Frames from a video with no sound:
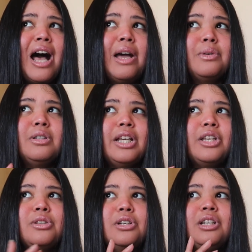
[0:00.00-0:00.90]
I will
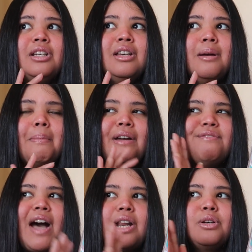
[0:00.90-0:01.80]
include my
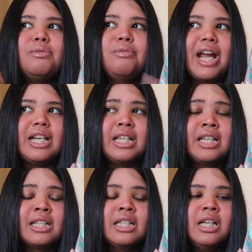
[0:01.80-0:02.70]
final
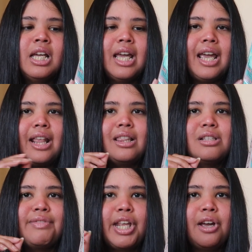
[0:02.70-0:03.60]
rating in
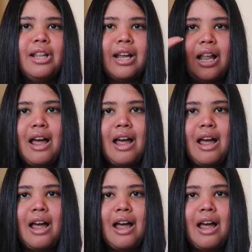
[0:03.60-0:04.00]
this video, like I'll